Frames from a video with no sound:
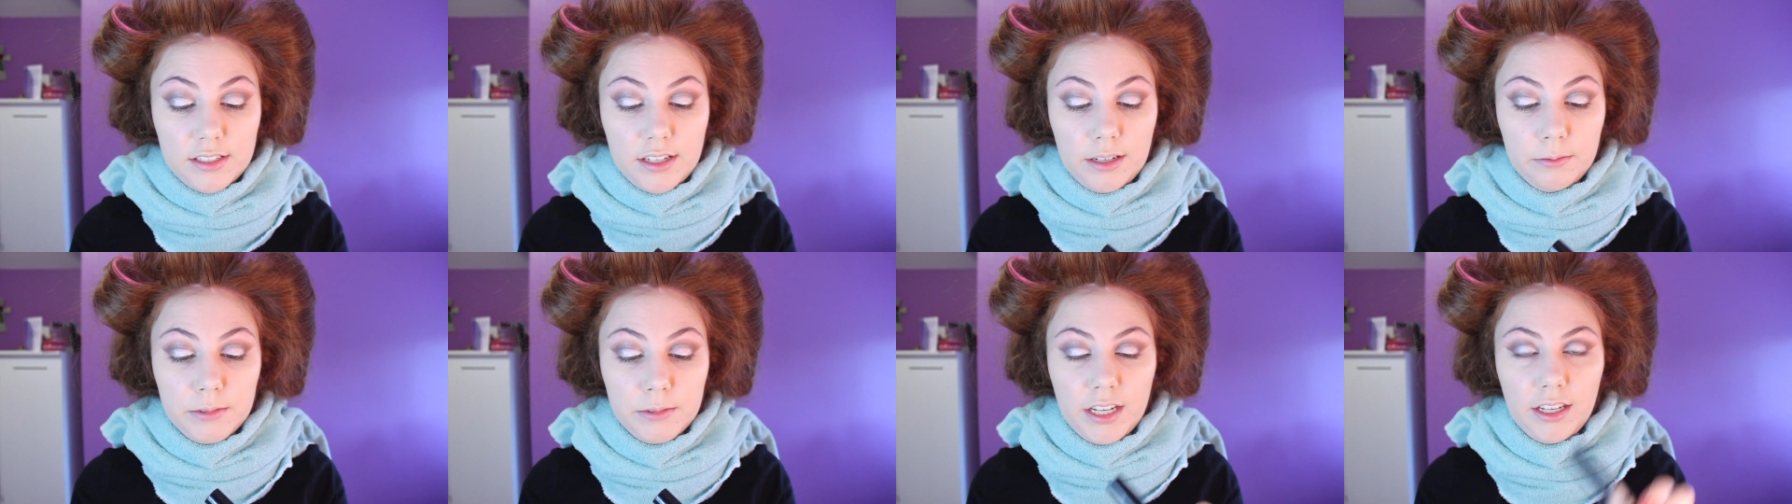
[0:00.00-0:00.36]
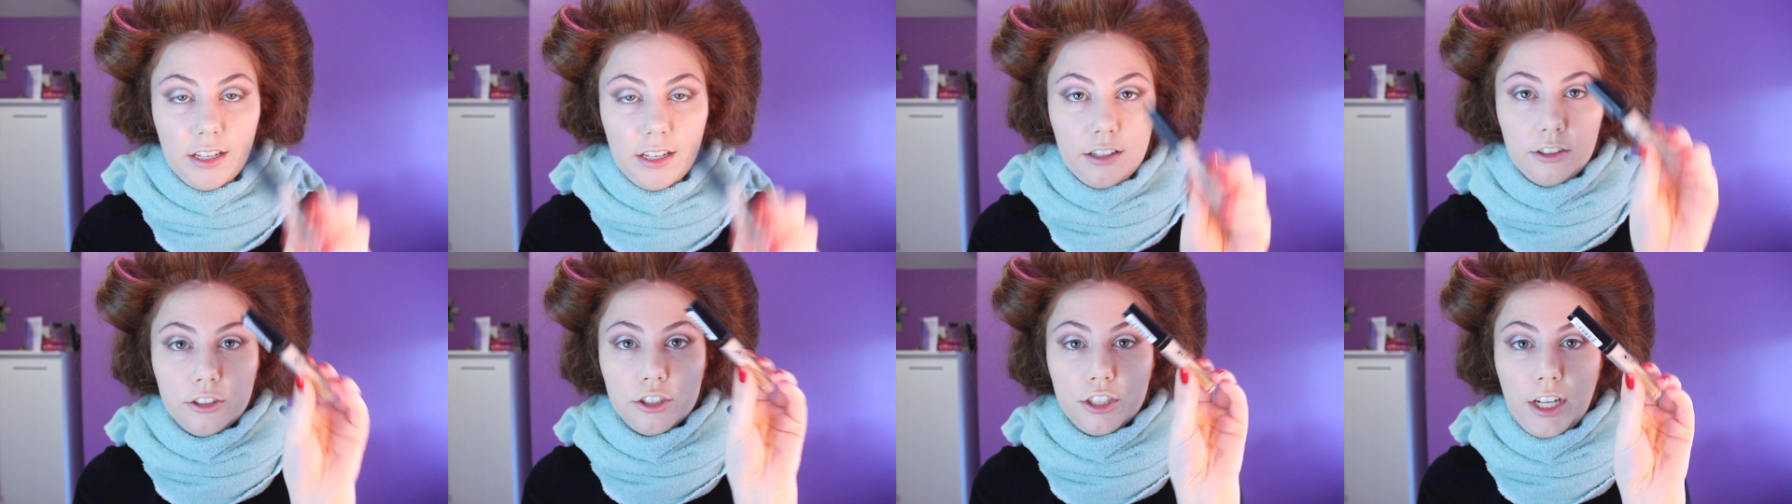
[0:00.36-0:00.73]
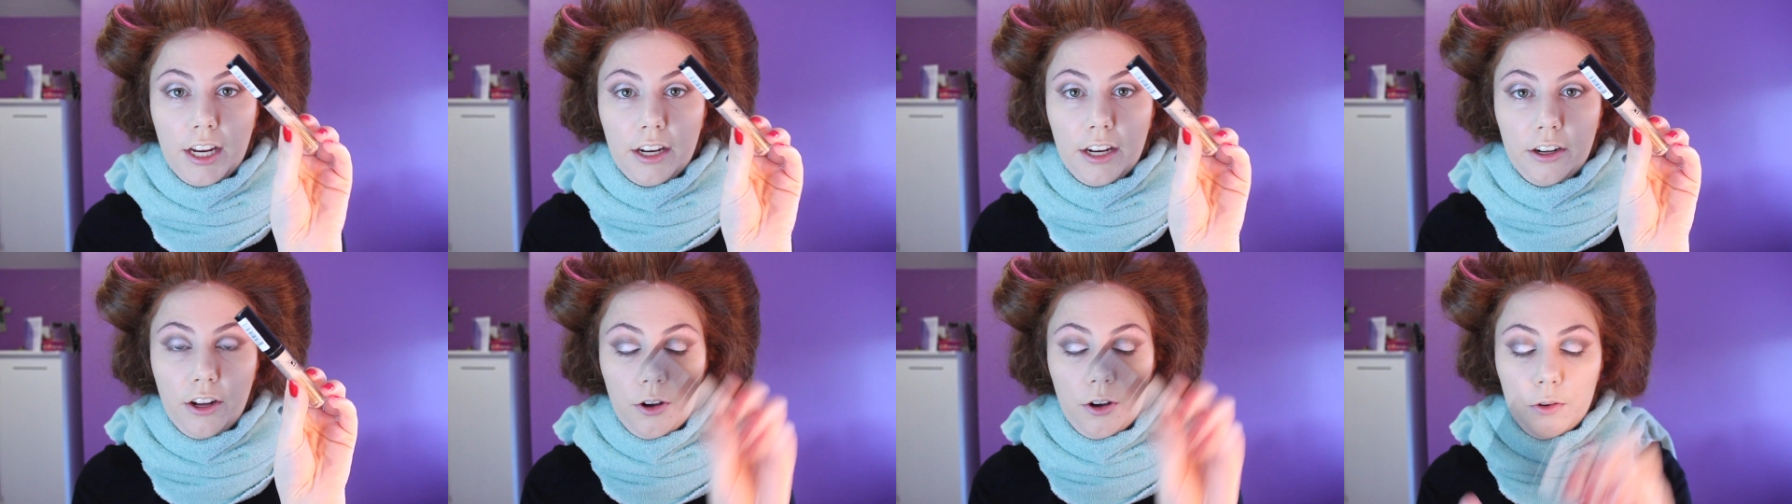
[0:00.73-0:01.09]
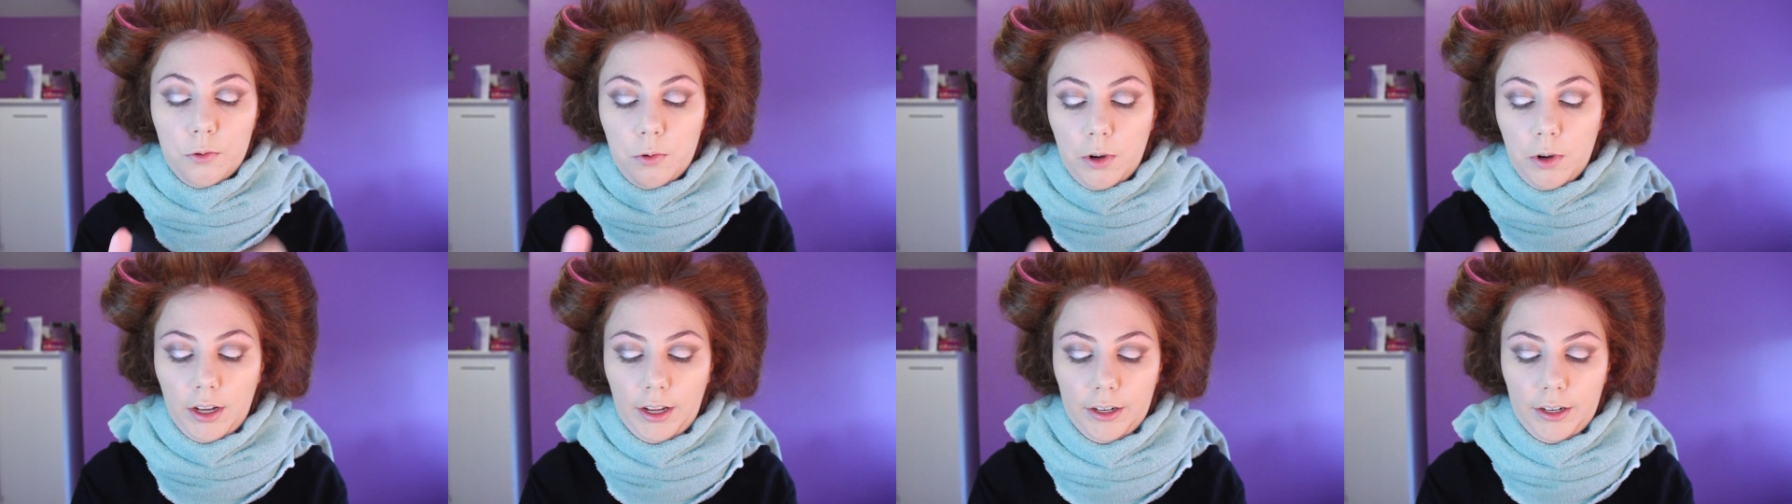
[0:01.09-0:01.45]
I'm taking shade
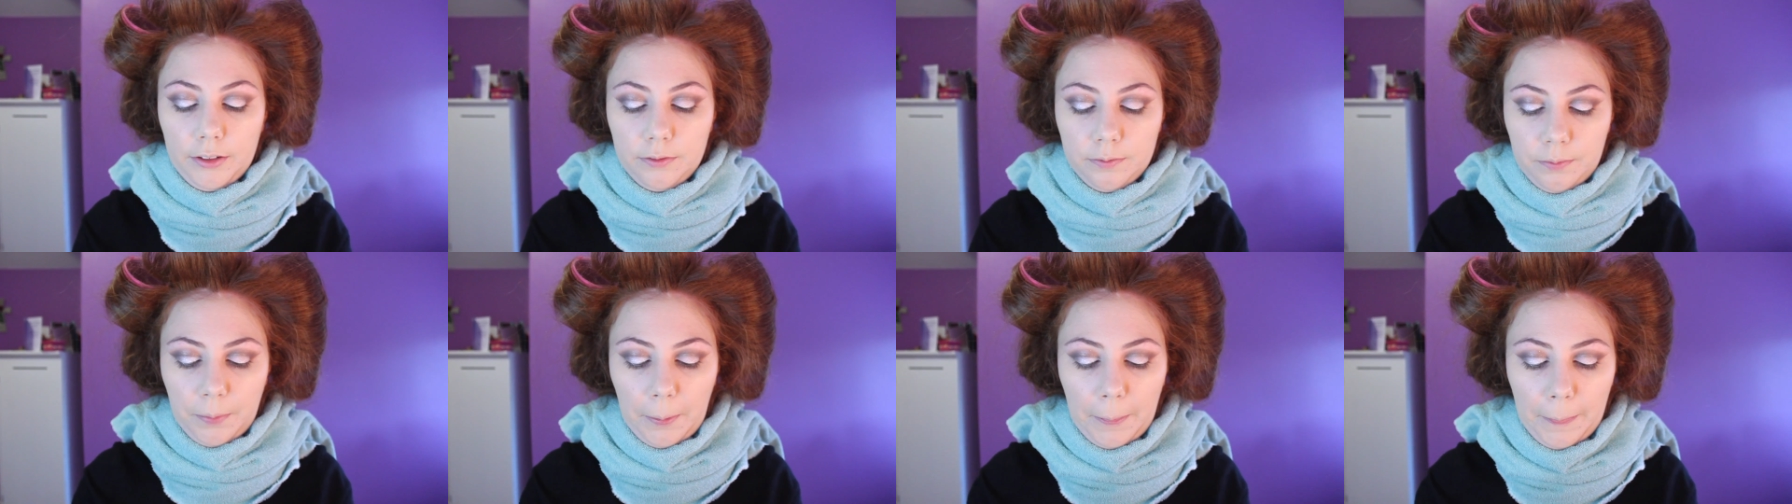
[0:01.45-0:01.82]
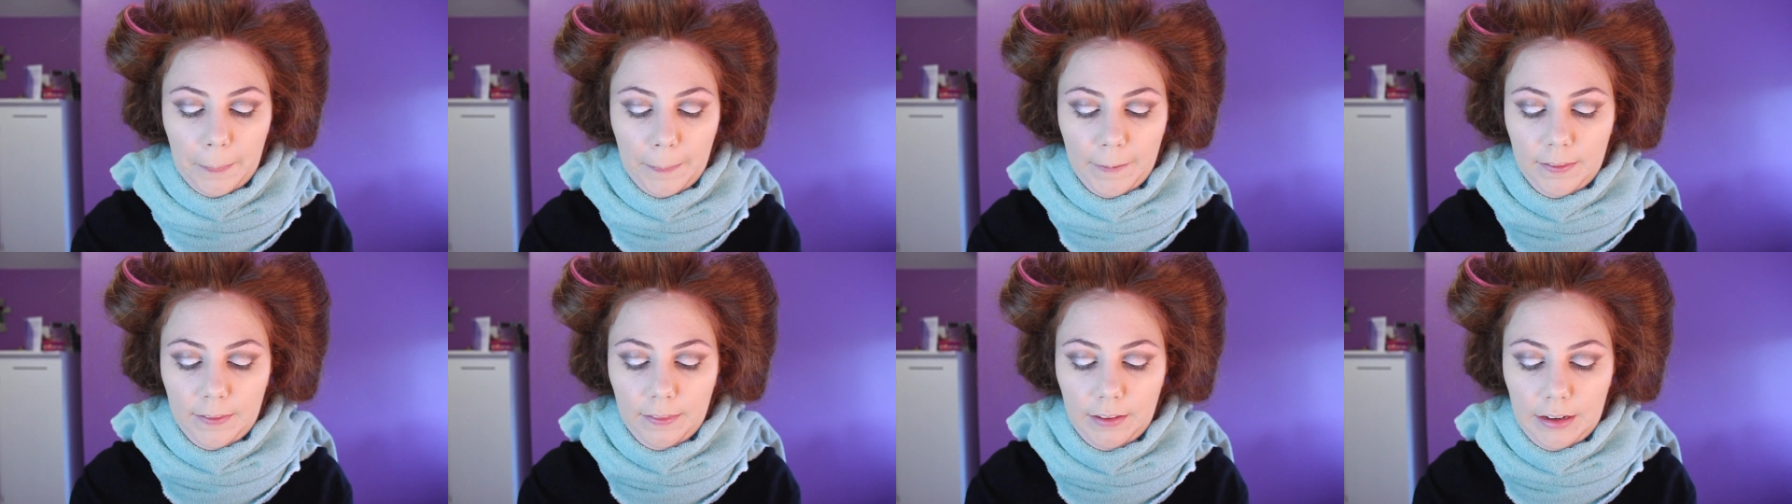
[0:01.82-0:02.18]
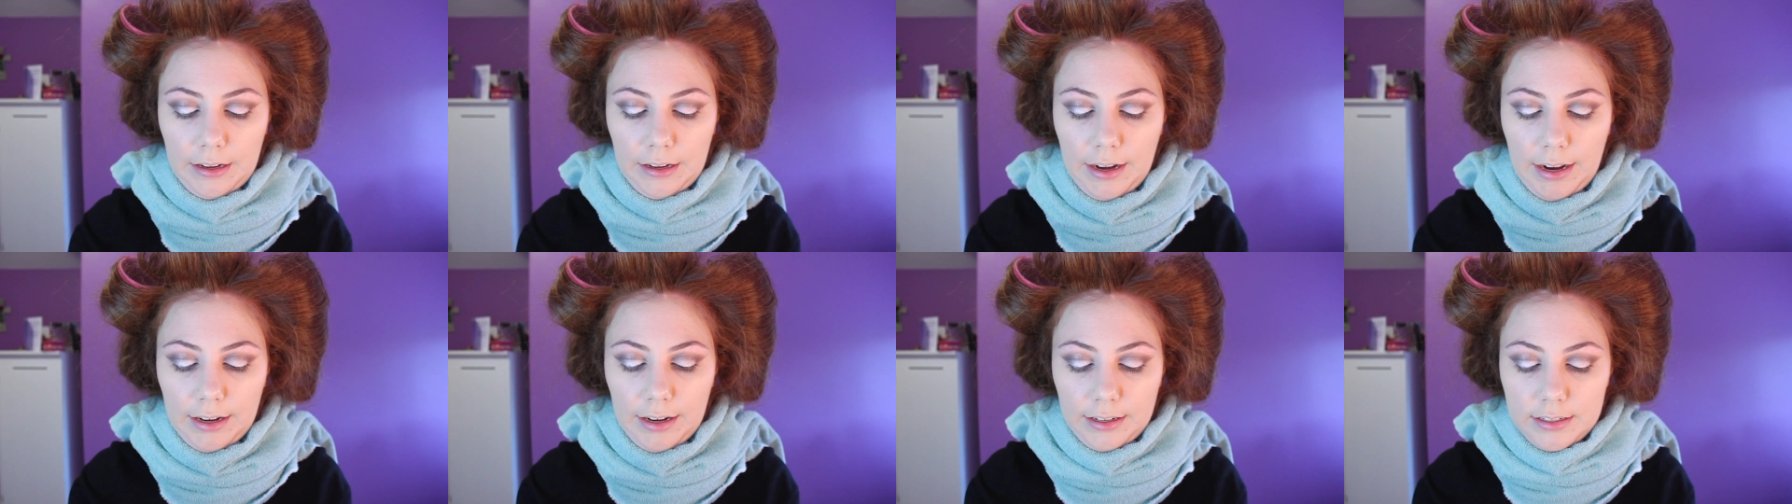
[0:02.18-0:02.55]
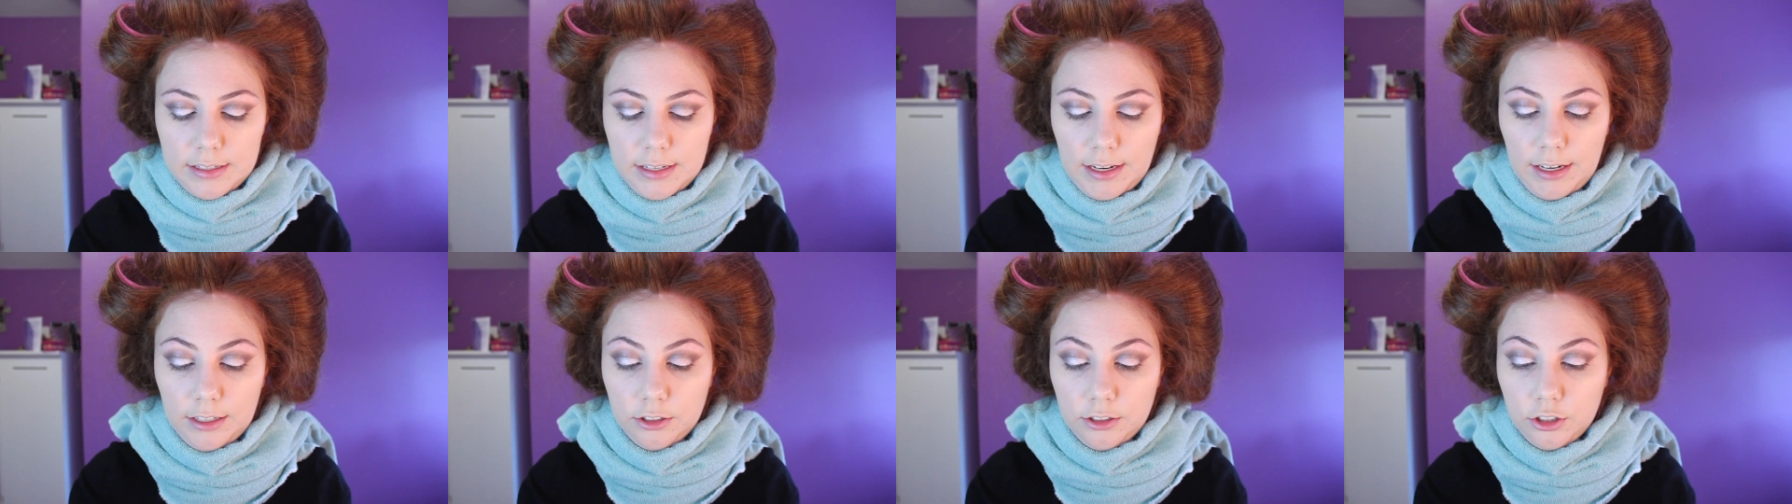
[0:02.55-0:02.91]
01 in the NYX
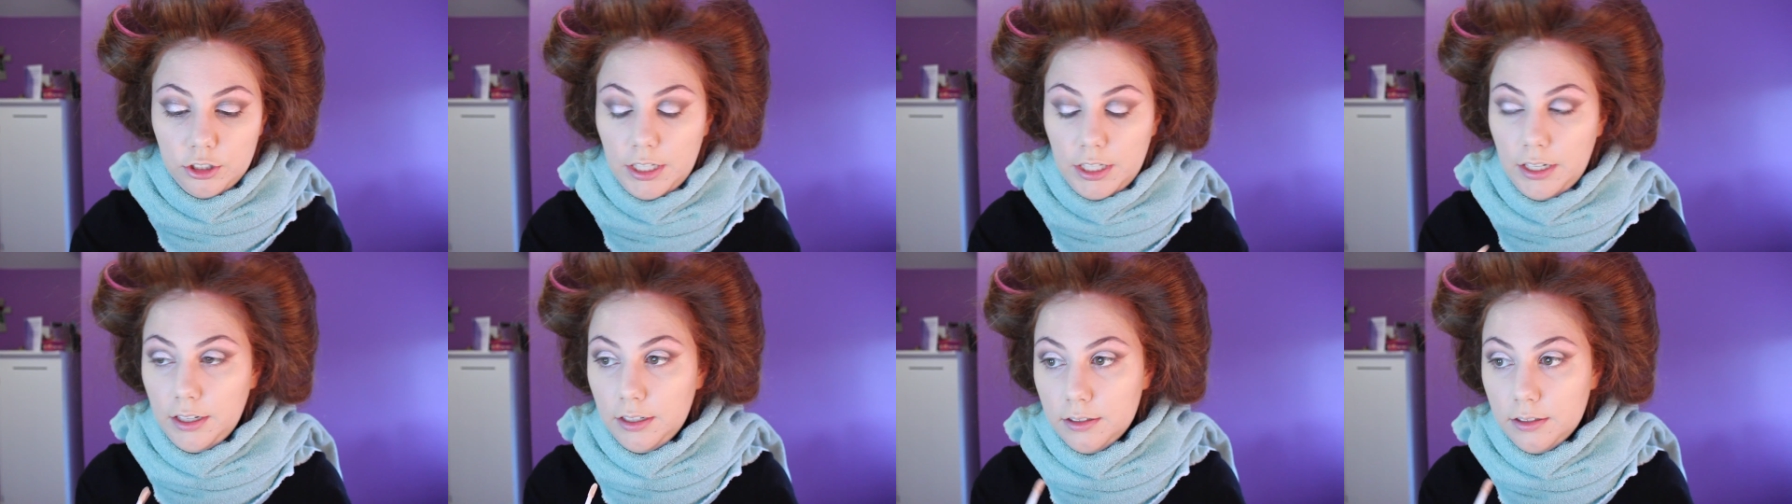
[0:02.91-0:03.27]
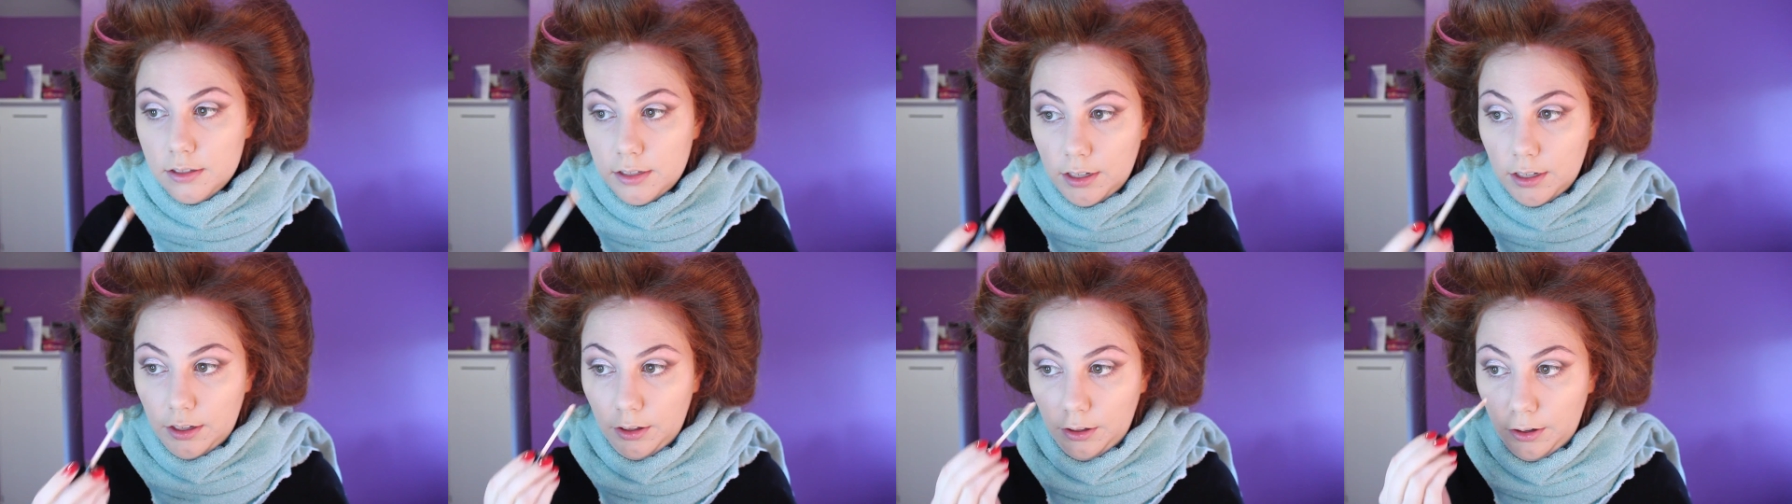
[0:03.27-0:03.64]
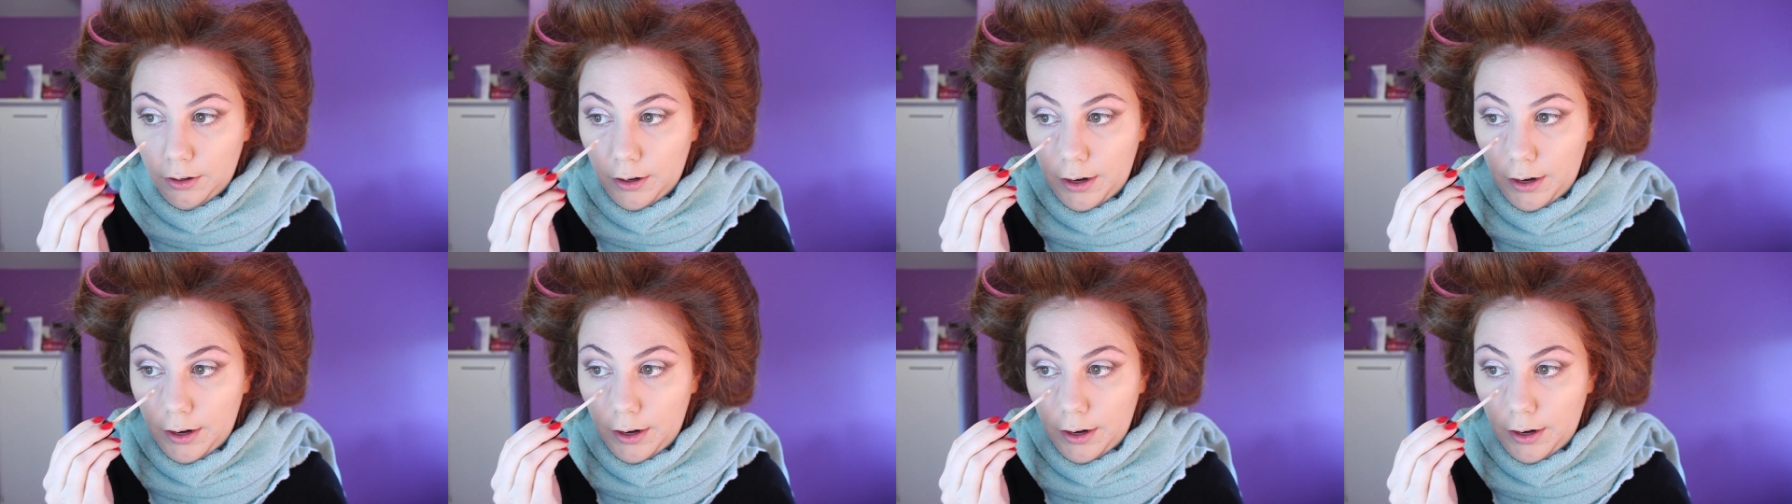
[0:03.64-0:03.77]
HD Concealer,